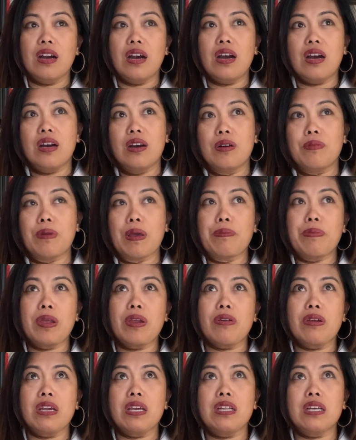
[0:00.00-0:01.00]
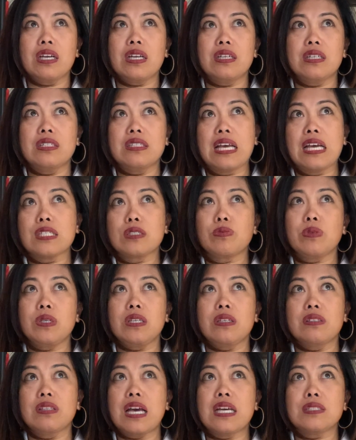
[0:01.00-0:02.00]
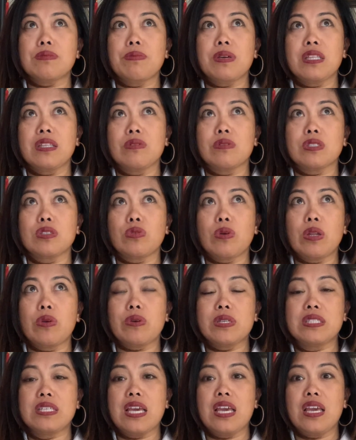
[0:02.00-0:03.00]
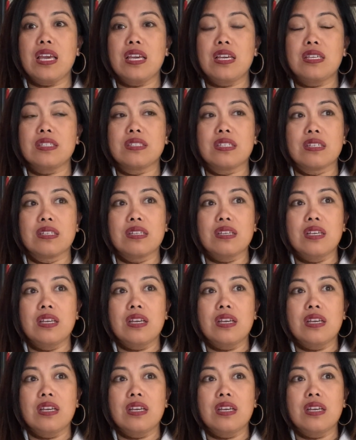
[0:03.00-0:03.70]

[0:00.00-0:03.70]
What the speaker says: Oh, my period last month it was 21 days, and